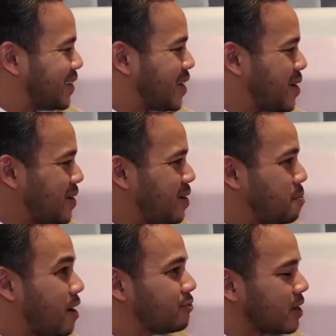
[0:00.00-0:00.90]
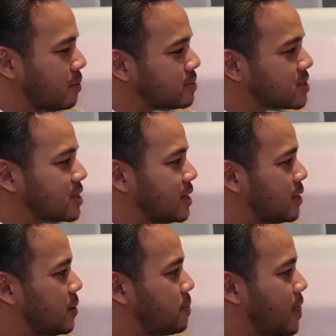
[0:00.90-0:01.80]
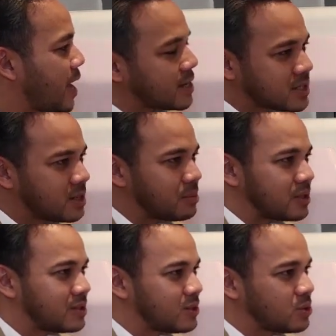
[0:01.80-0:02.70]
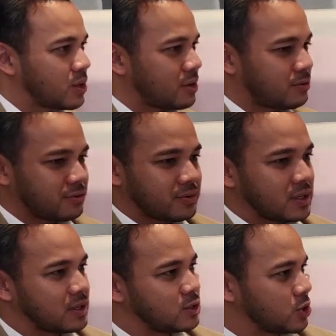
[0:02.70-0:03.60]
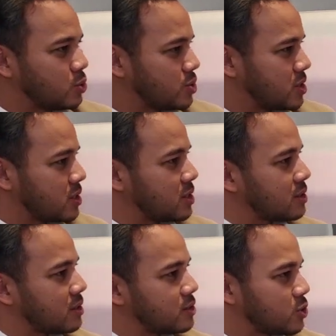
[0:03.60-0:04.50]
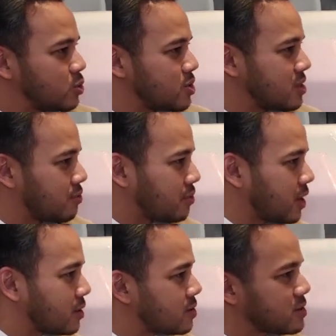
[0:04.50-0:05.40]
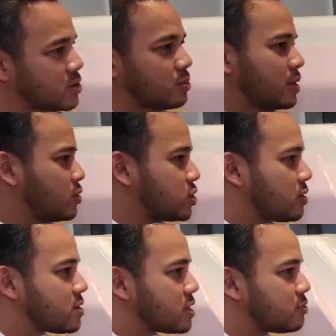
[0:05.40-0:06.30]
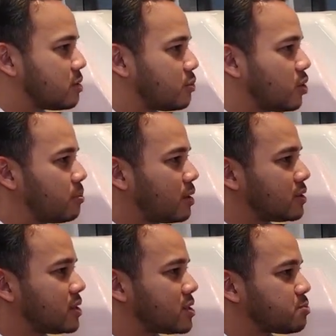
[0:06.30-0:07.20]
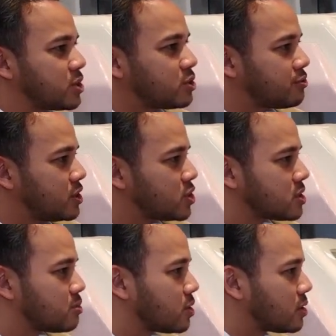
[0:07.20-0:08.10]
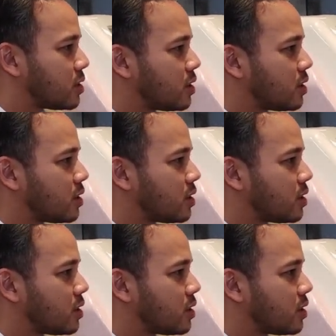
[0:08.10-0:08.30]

of bathtubs, has the ability to have the jacuzzi effect. So why don't you share us a little bit more about the special features about it?